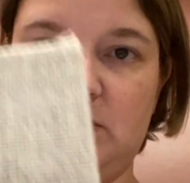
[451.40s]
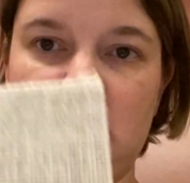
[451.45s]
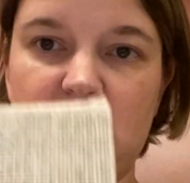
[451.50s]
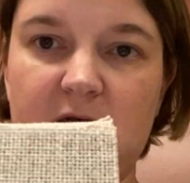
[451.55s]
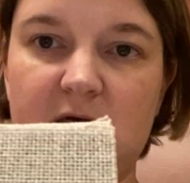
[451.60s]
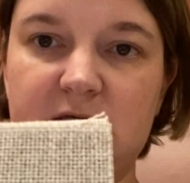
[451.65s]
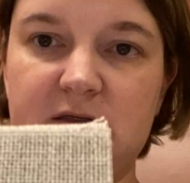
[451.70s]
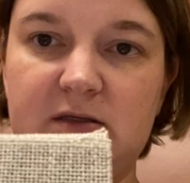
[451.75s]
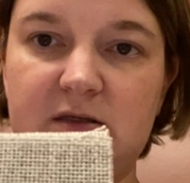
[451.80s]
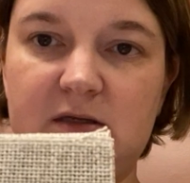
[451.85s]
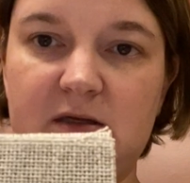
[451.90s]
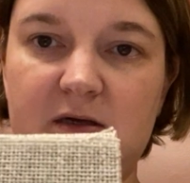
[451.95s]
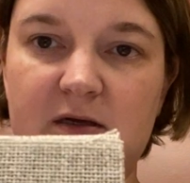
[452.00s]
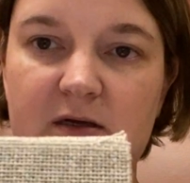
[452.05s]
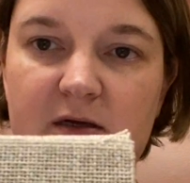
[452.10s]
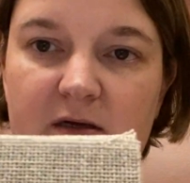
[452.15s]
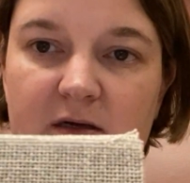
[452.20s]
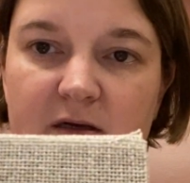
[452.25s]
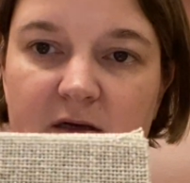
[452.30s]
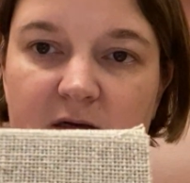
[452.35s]
That's the
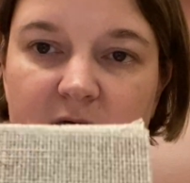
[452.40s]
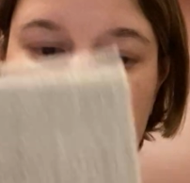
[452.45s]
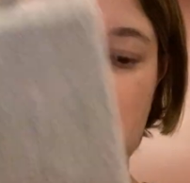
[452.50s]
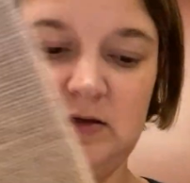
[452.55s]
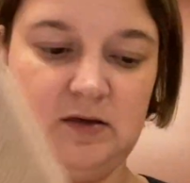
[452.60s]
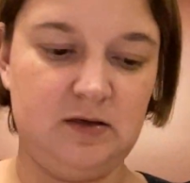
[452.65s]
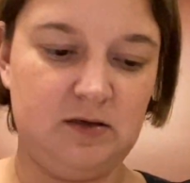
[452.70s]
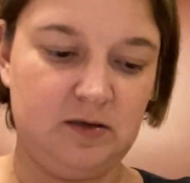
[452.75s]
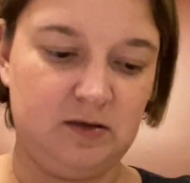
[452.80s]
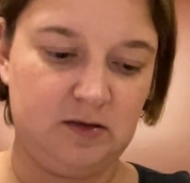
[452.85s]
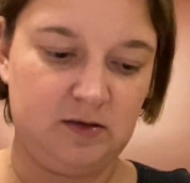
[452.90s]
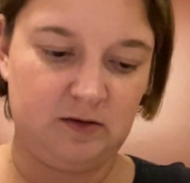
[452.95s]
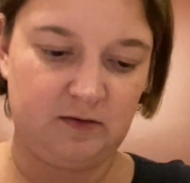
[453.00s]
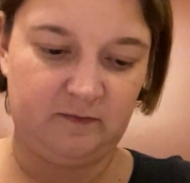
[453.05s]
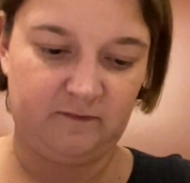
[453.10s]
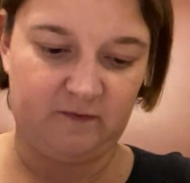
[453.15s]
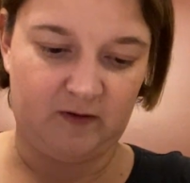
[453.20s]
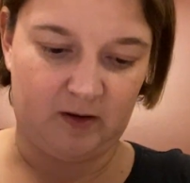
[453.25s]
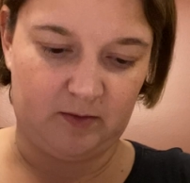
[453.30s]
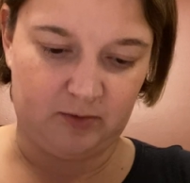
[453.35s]

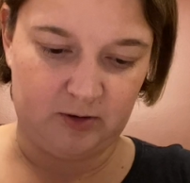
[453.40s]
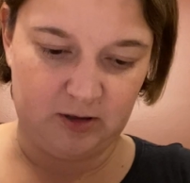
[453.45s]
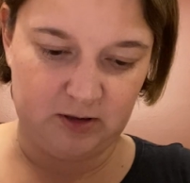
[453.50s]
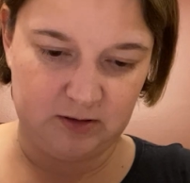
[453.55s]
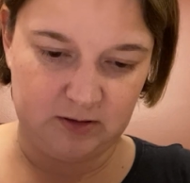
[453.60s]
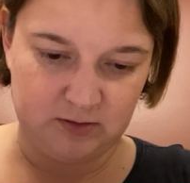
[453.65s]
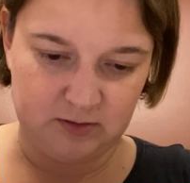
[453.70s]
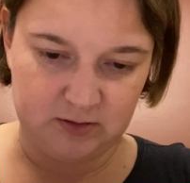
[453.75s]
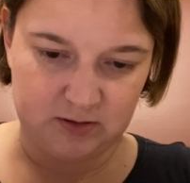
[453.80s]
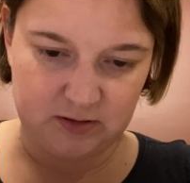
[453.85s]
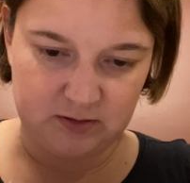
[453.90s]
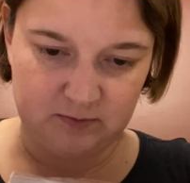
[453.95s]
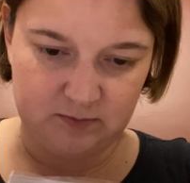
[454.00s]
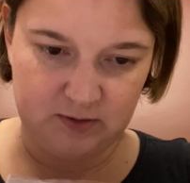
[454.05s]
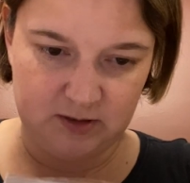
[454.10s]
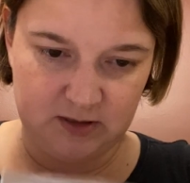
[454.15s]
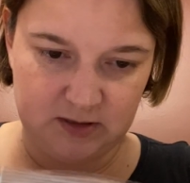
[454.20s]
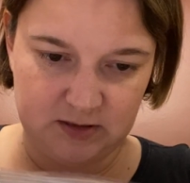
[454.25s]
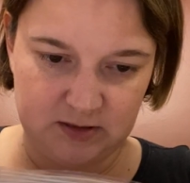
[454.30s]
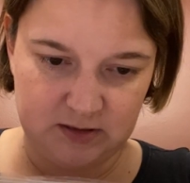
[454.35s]
fabric. There's some
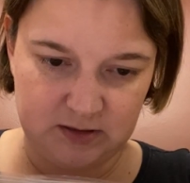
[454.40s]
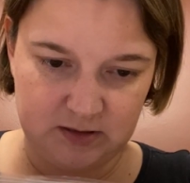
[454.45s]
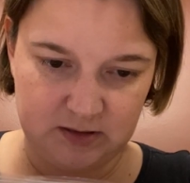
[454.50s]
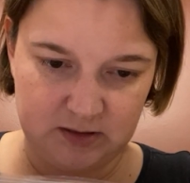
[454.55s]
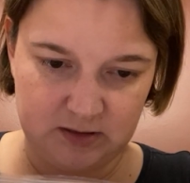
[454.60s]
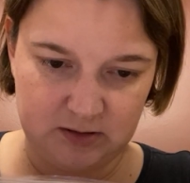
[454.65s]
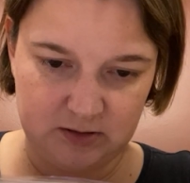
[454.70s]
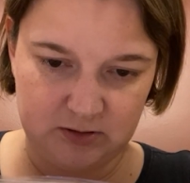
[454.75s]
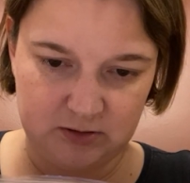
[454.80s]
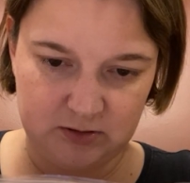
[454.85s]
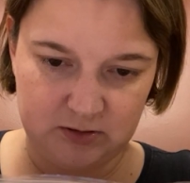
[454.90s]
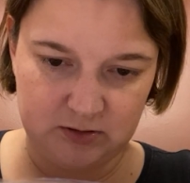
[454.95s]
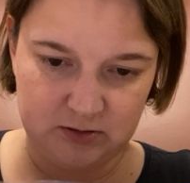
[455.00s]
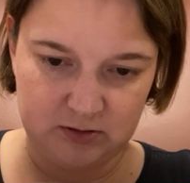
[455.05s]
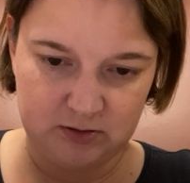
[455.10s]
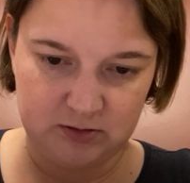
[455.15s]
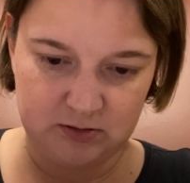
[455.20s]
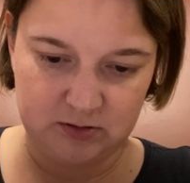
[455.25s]
beads in there.